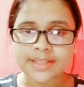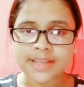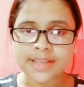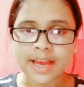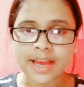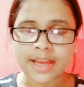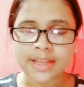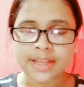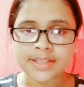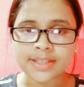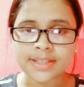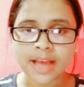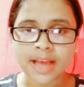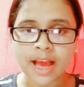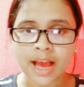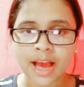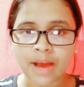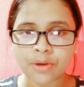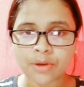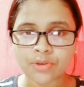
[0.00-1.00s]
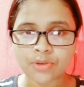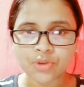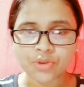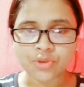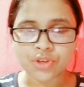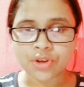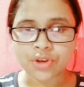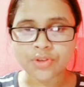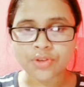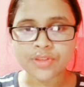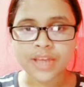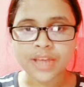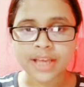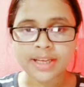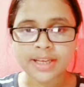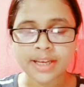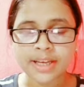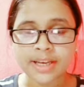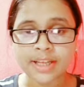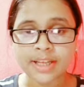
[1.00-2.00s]
science, how sociology
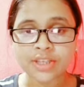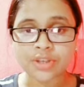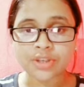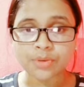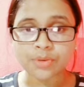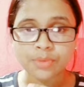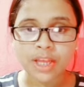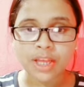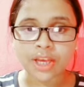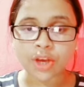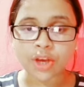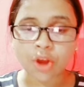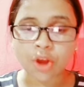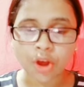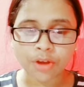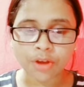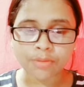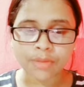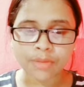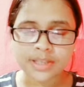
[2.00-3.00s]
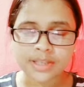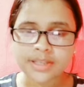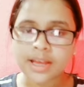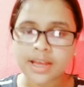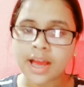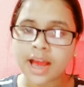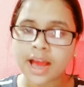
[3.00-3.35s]
has a connection with the economics.